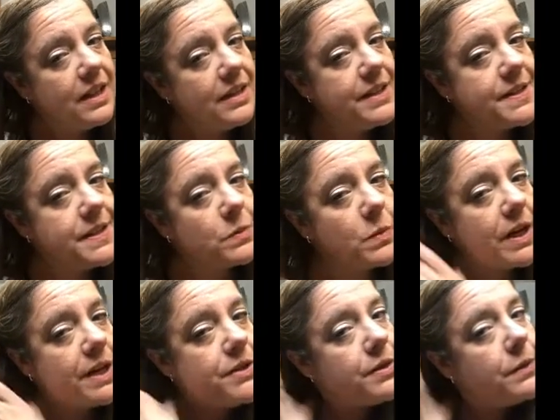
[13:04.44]
this is what
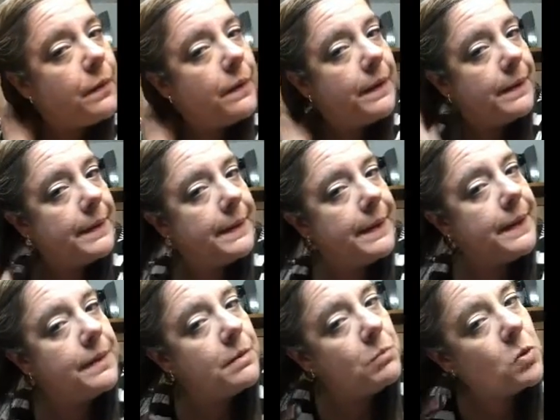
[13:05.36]
I do
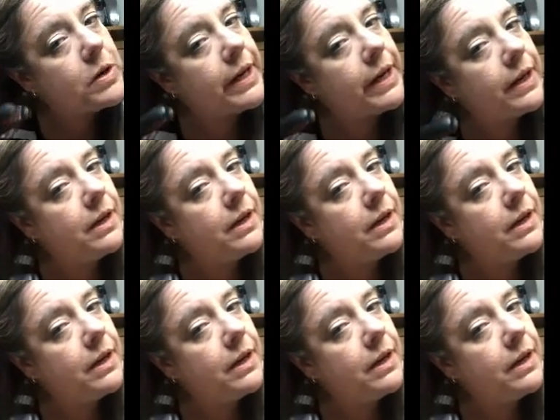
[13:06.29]
in the morning.